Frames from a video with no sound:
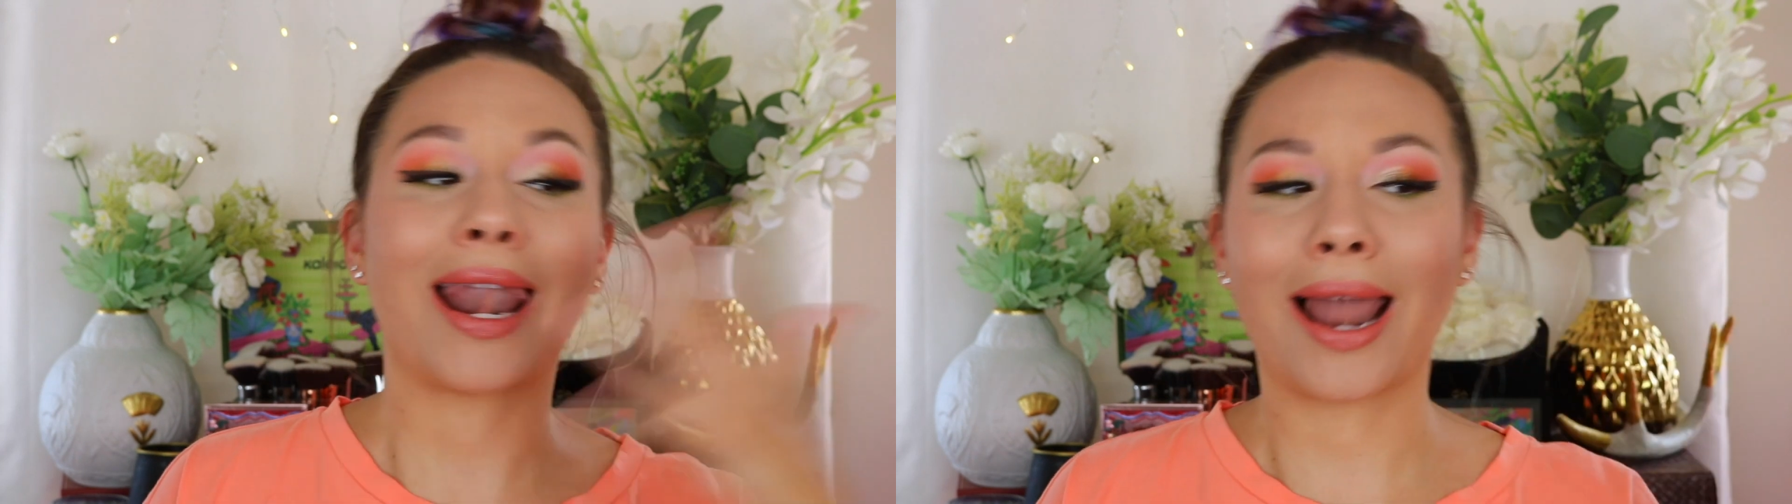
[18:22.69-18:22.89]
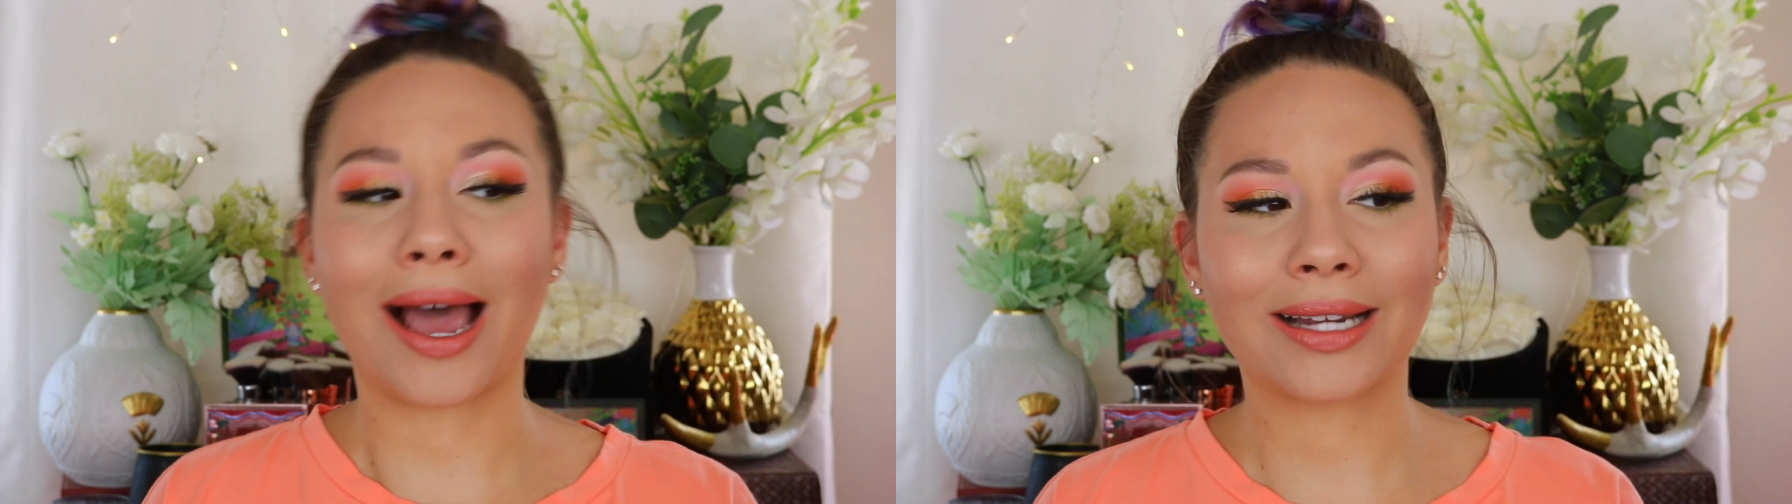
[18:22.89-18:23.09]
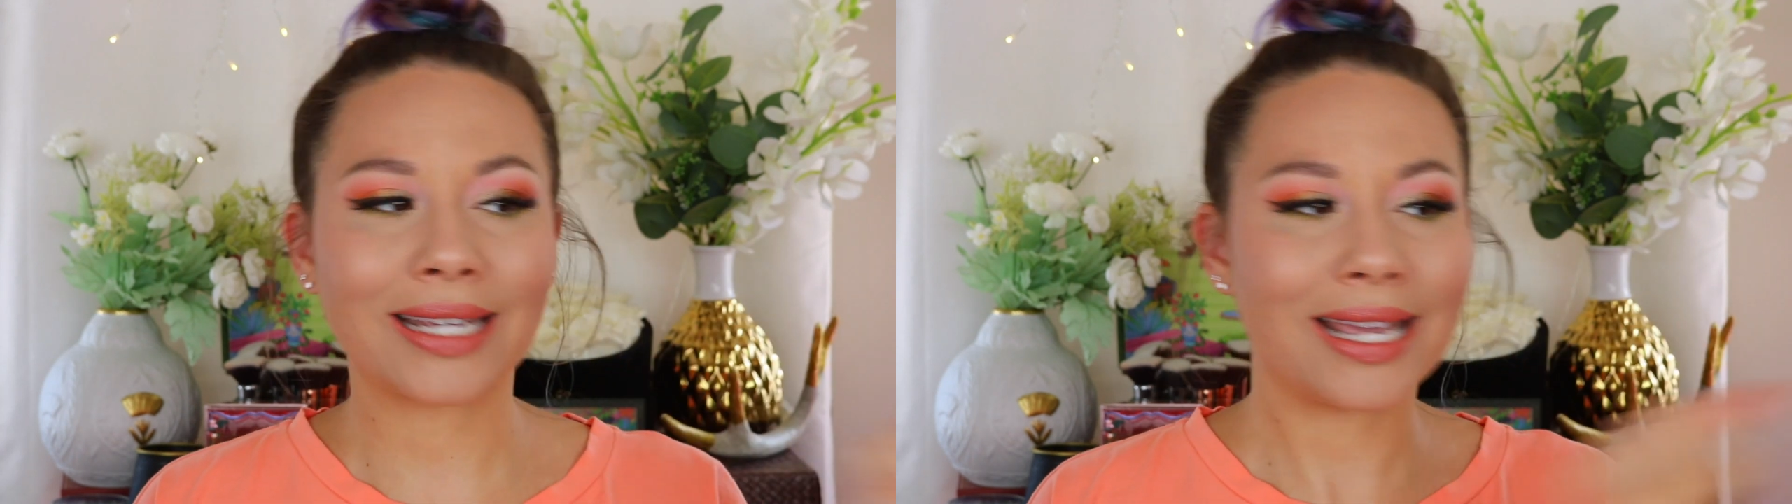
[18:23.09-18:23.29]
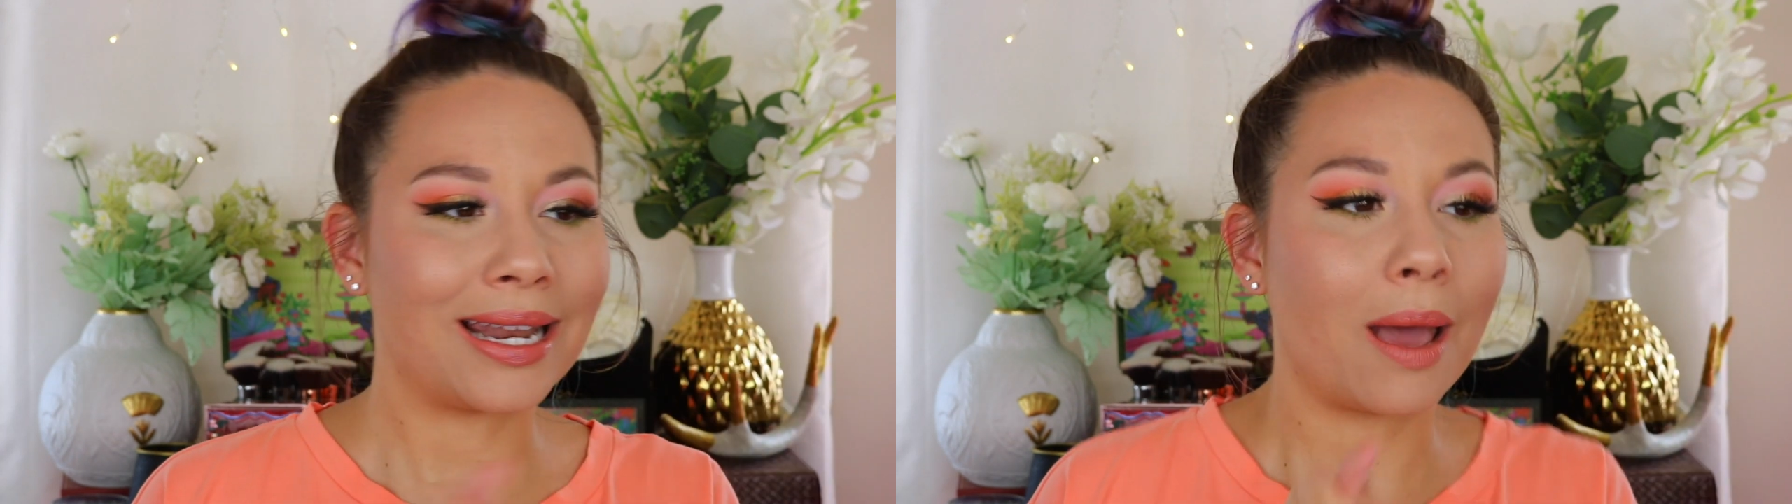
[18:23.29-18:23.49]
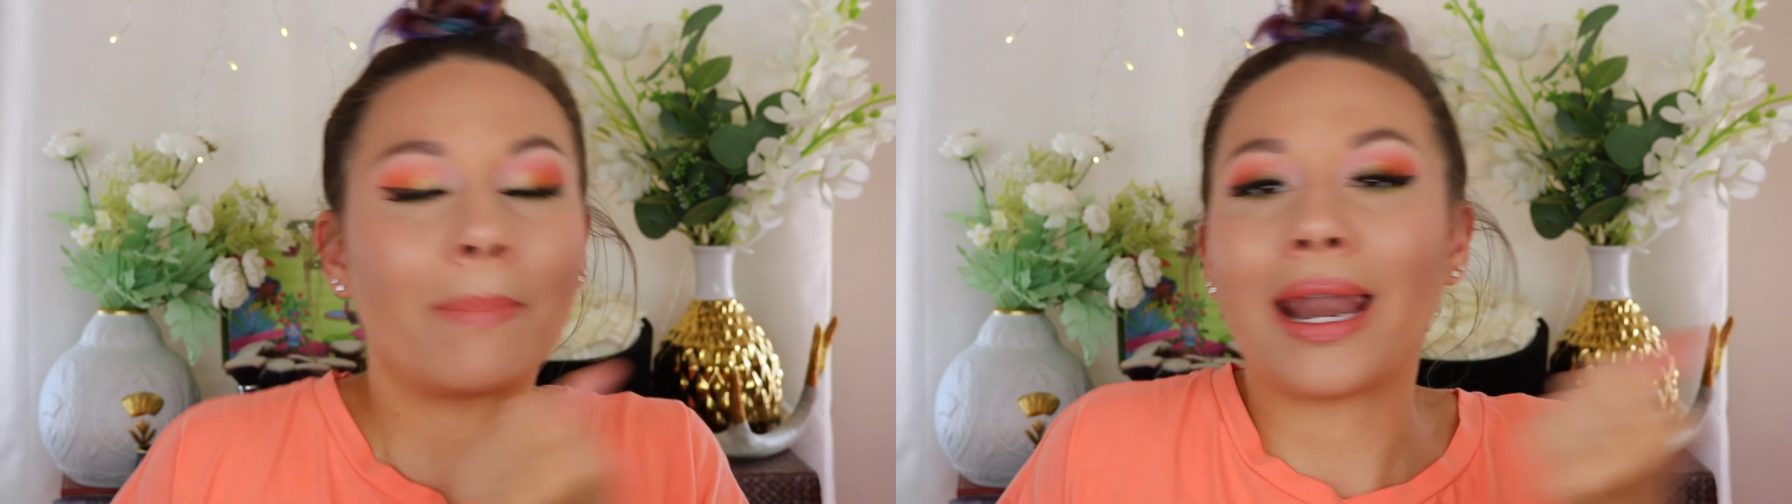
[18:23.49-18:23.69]
locked
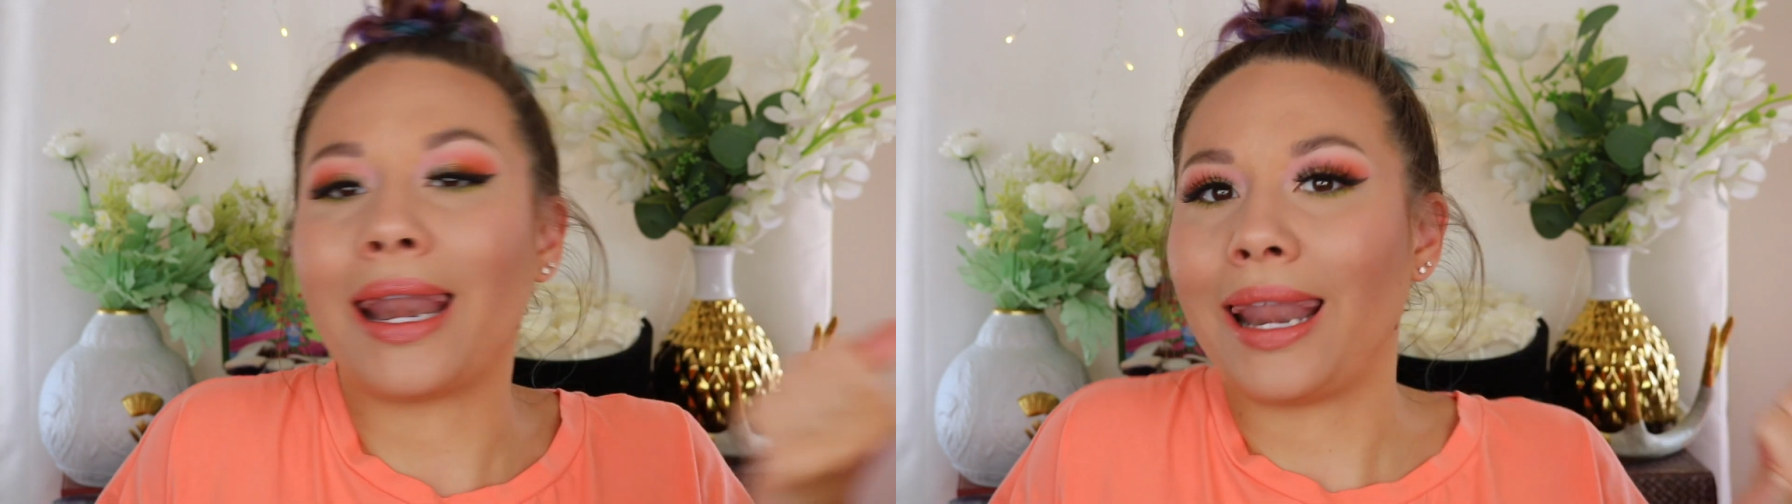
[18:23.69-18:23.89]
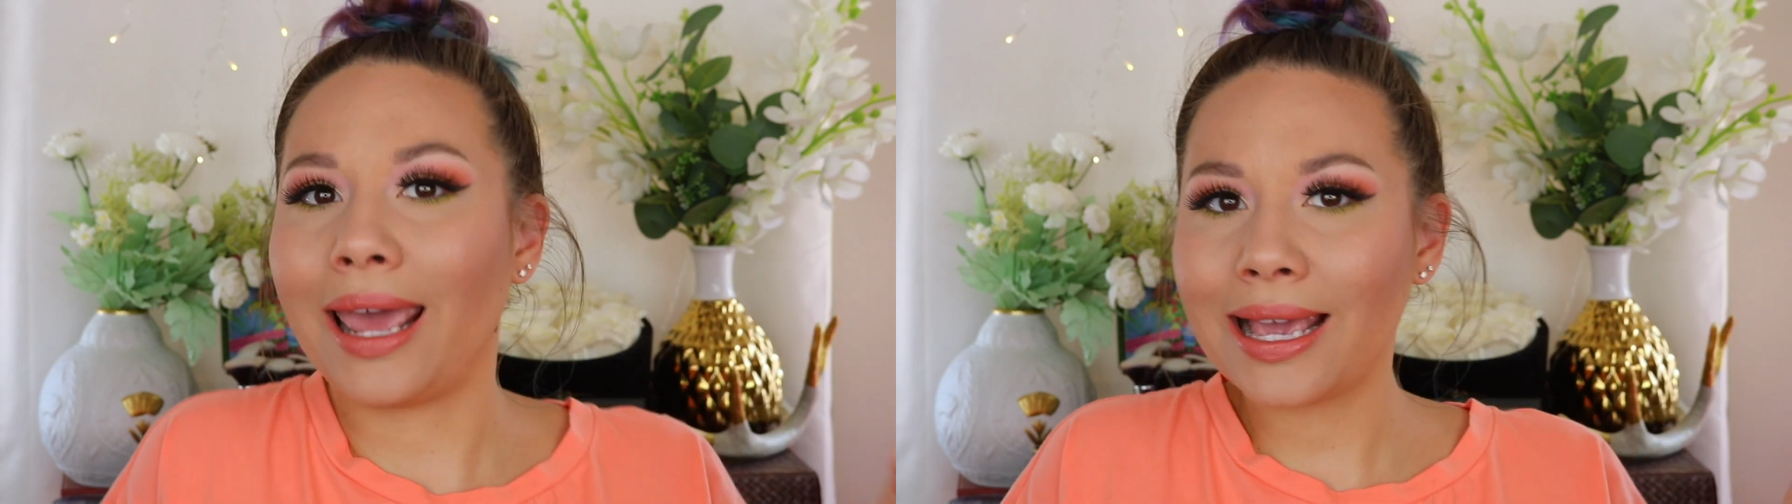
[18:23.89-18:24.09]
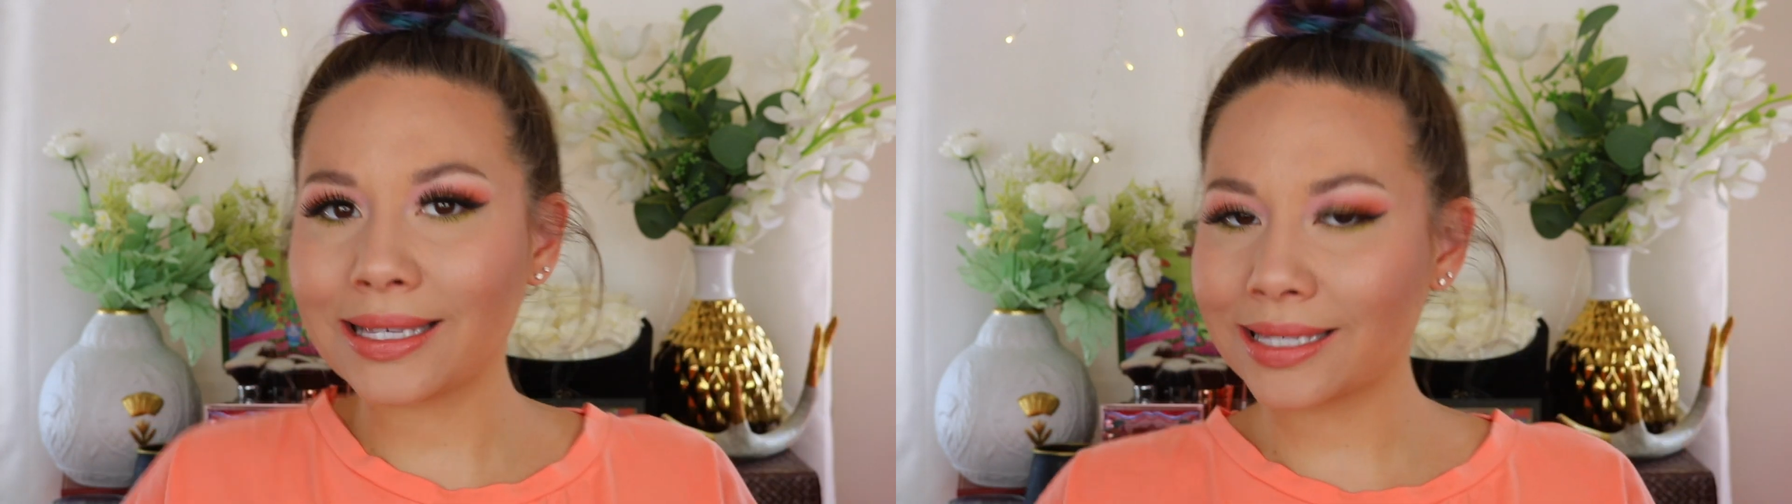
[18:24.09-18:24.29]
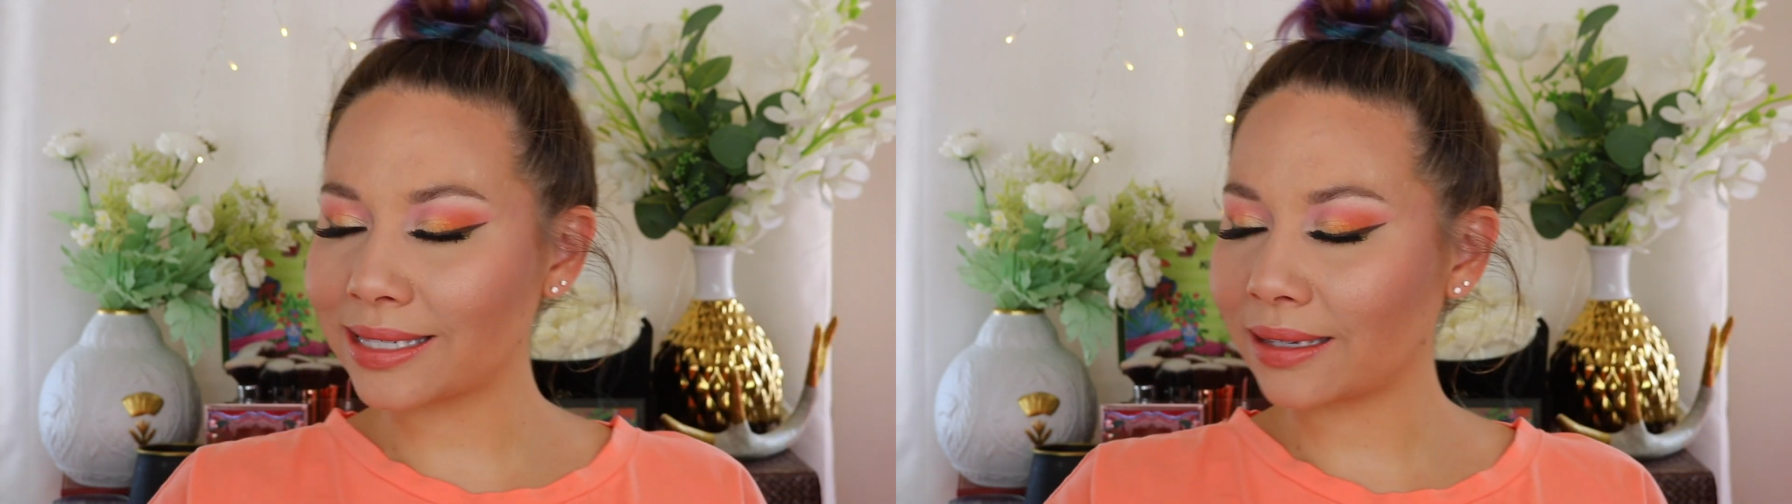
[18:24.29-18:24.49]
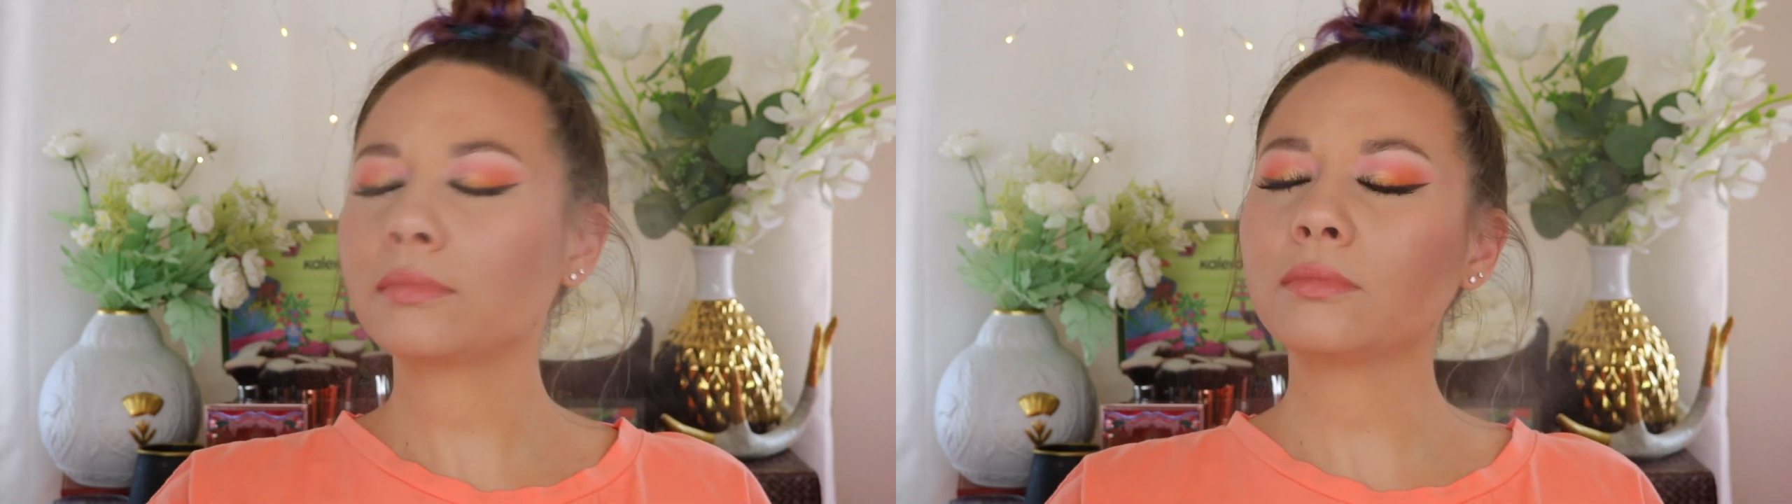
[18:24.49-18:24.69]
in place.